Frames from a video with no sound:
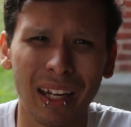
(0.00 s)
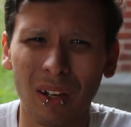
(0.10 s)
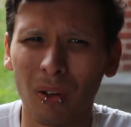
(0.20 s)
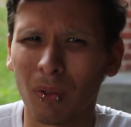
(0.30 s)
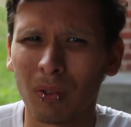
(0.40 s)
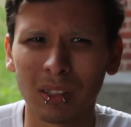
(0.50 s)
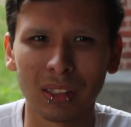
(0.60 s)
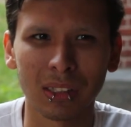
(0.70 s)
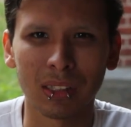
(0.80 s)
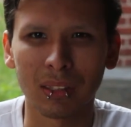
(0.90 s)
now
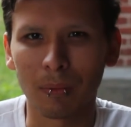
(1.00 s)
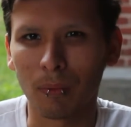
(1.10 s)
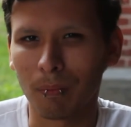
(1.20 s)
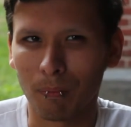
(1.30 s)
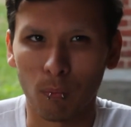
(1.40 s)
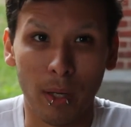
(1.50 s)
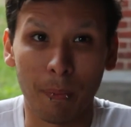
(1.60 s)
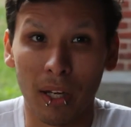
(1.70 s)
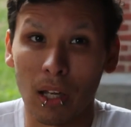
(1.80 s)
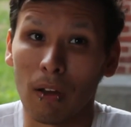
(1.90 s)
we
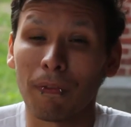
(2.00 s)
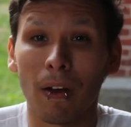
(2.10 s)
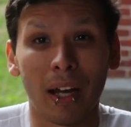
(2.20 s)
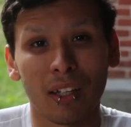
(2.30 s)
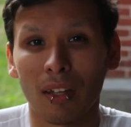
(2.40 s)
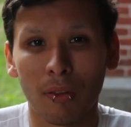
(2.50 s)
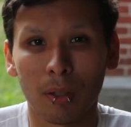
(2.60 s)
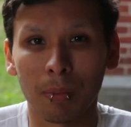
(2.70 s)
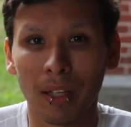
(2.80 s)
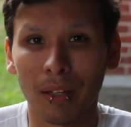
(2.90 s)
might not find
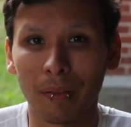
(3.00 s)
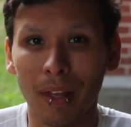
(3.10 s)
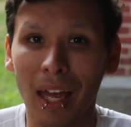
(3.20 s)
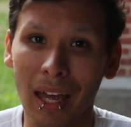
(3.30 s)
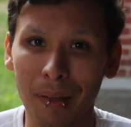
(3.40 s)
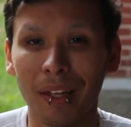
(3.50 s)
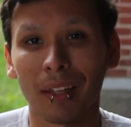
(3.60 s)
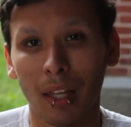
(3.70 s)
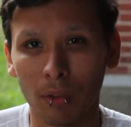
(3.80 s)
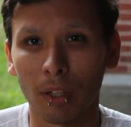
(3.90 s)
another place that has
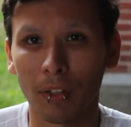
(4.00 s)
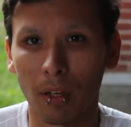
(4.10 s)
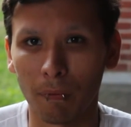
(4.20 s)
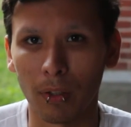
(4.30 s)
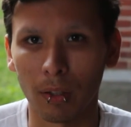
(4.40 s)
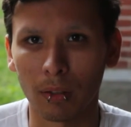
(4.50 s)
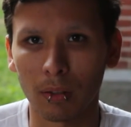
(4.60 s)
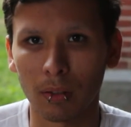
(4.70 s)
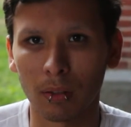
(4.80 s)
that level of comfort.